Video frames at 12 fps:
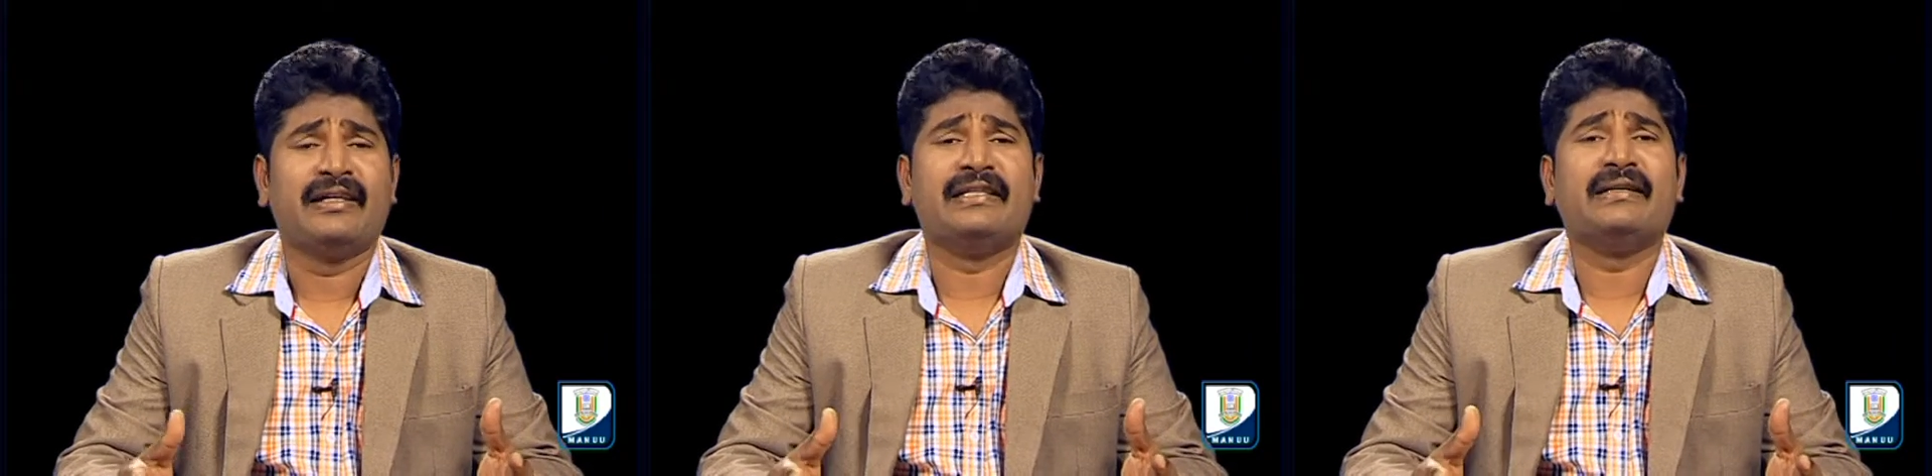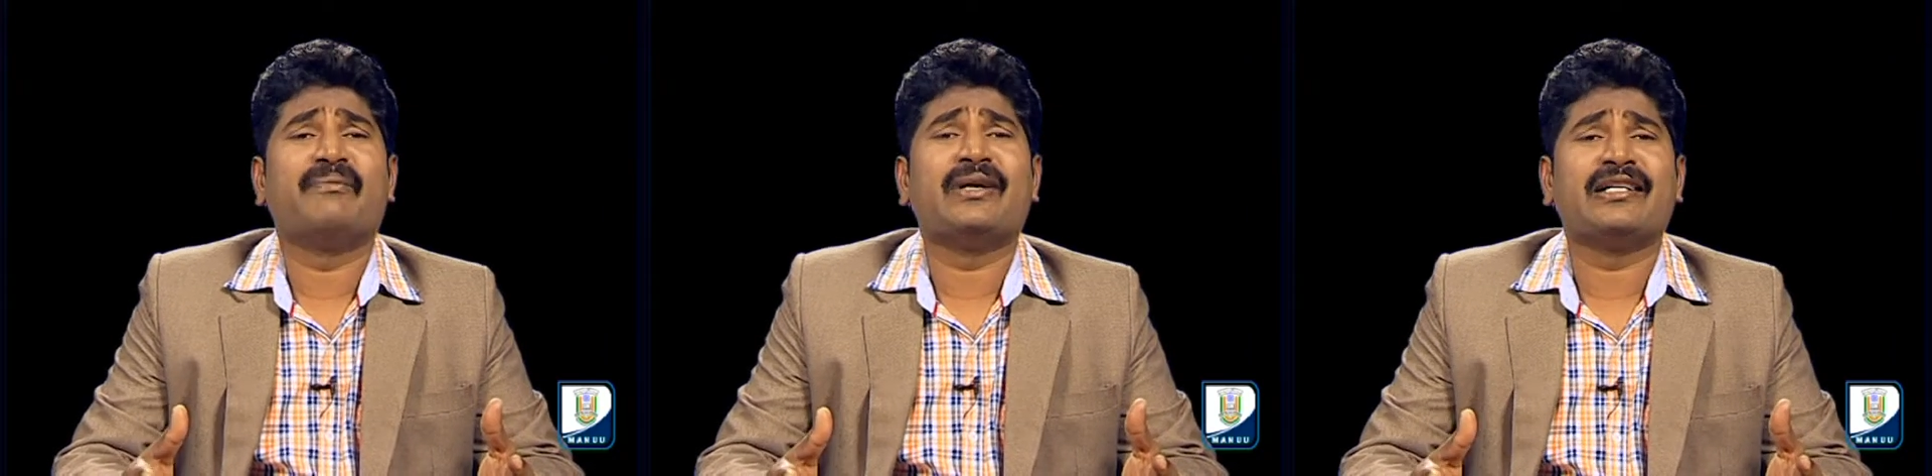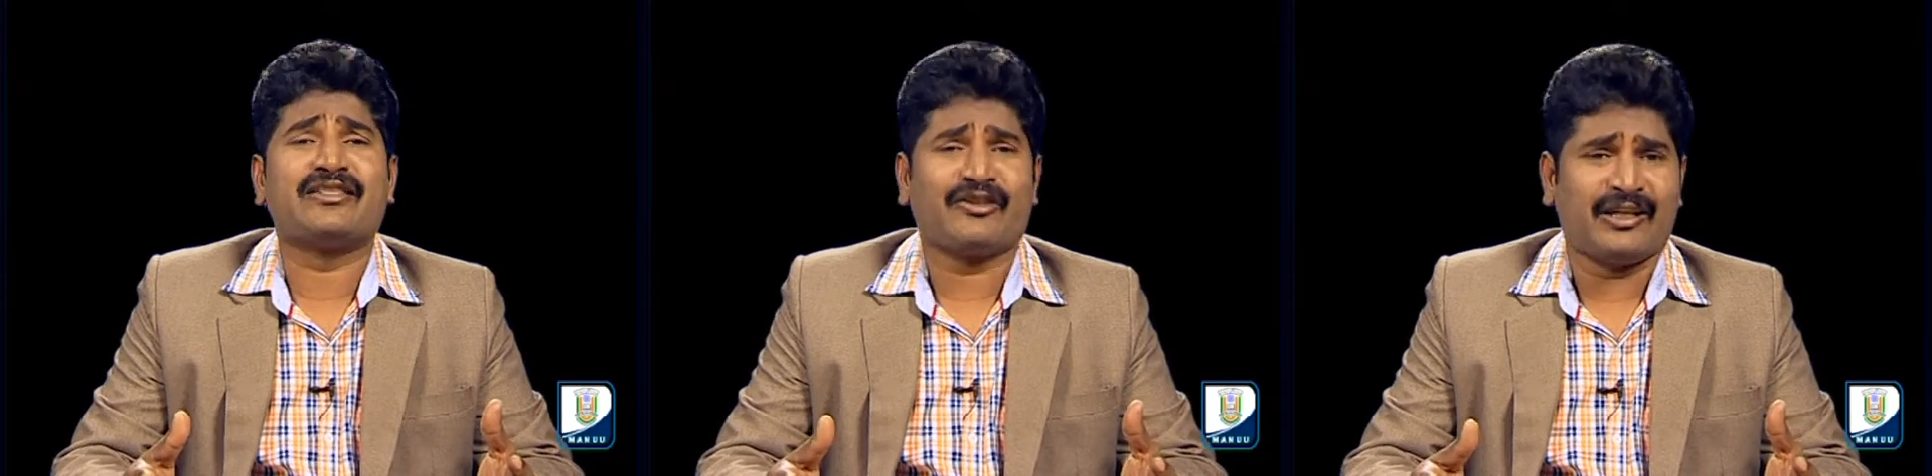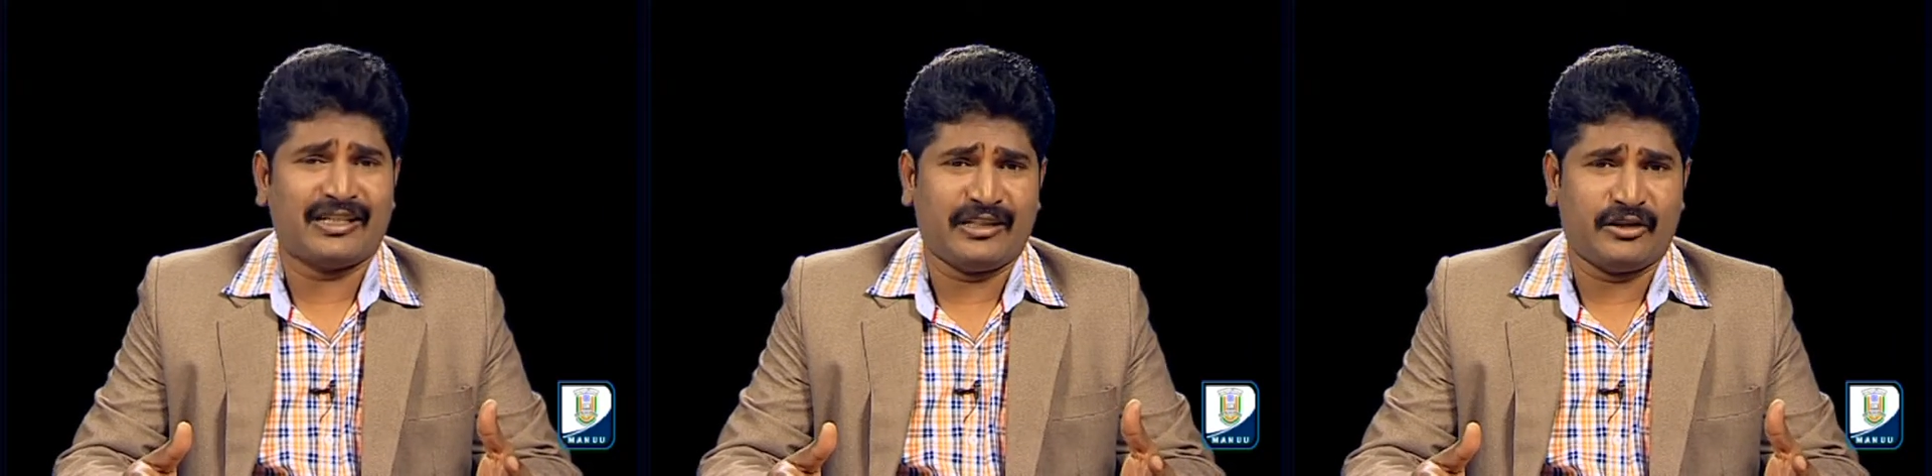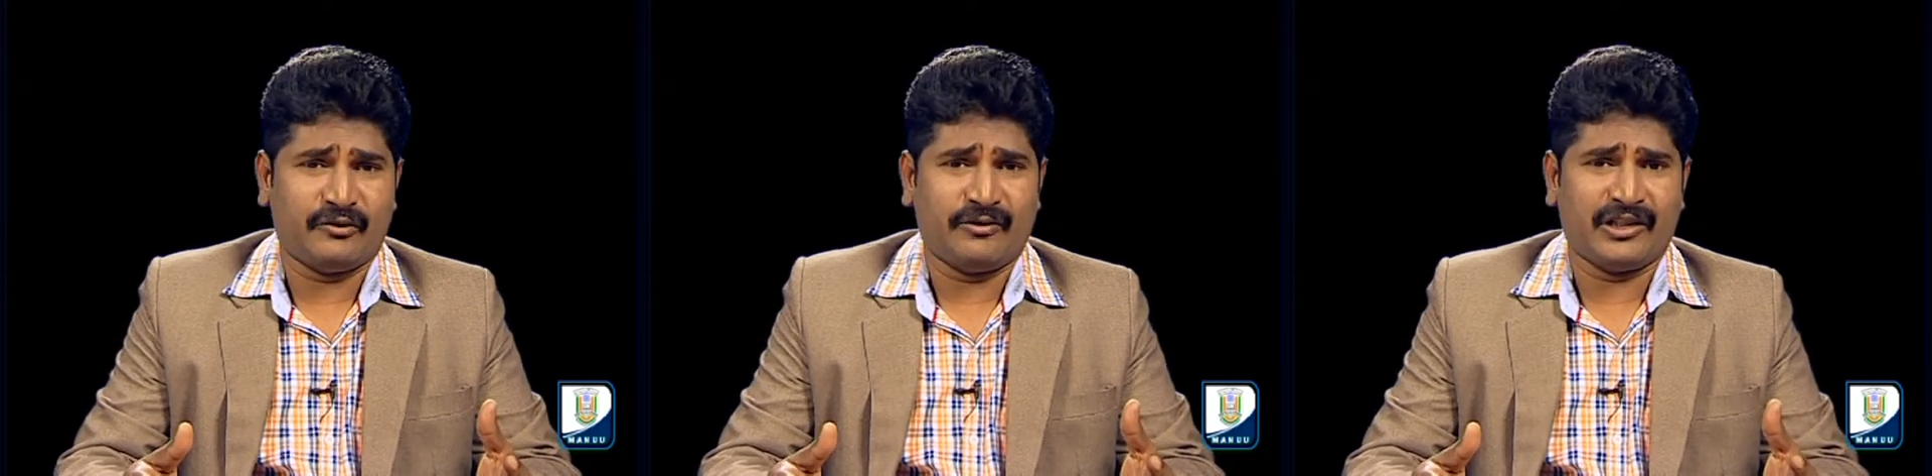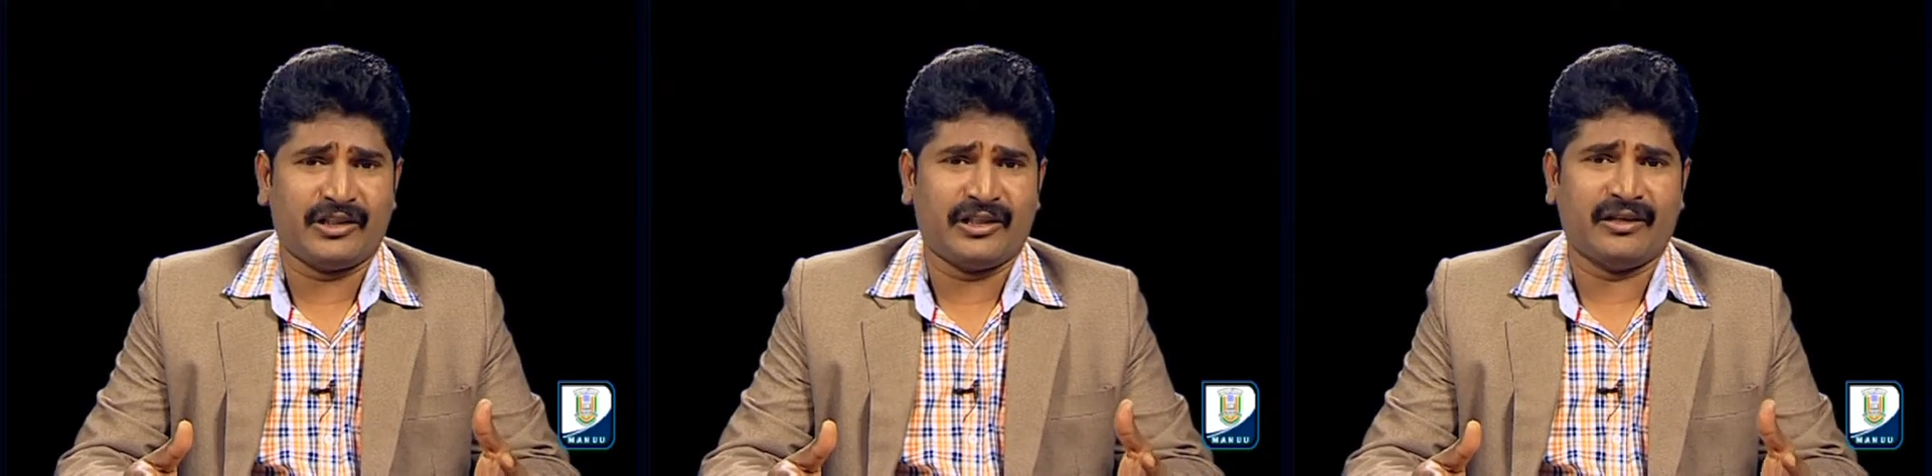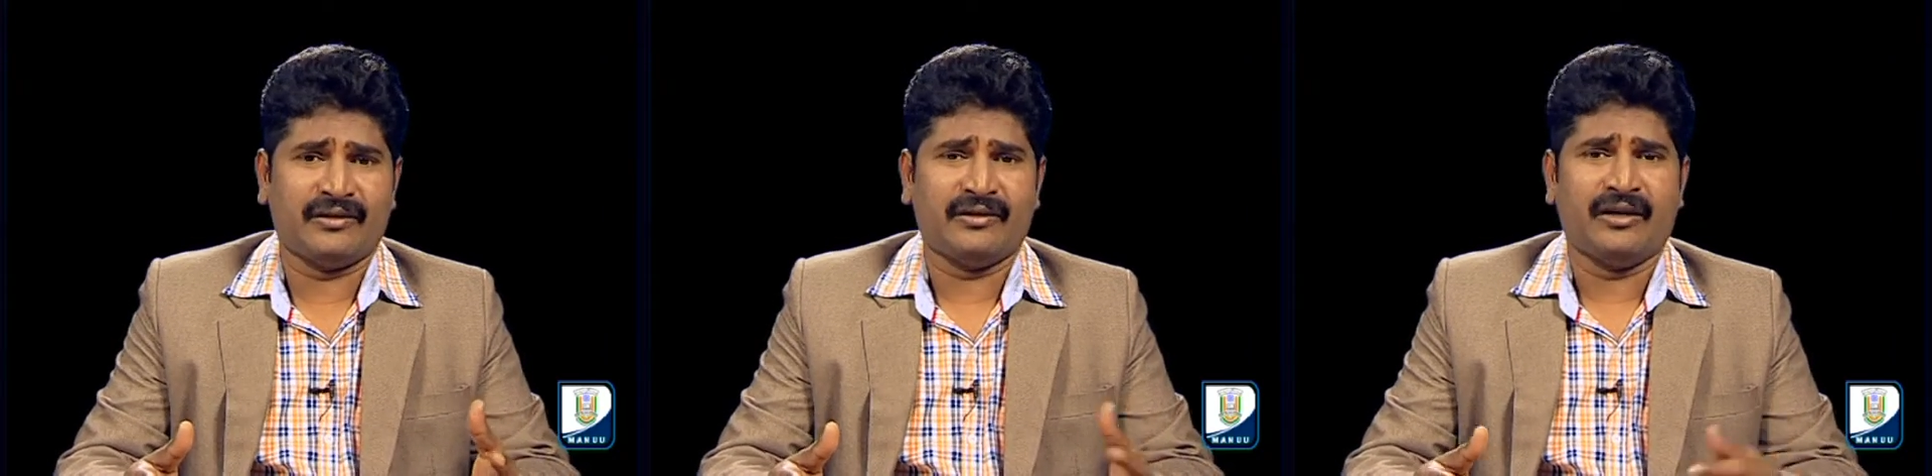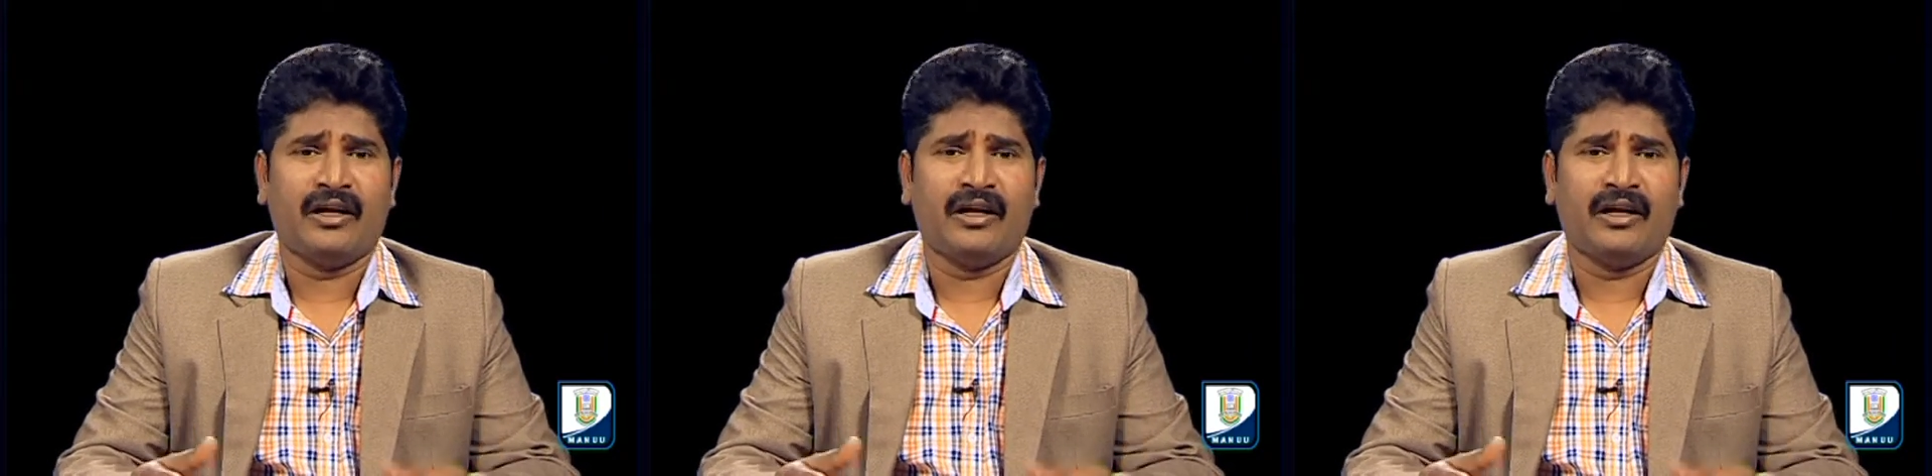depends on a situation,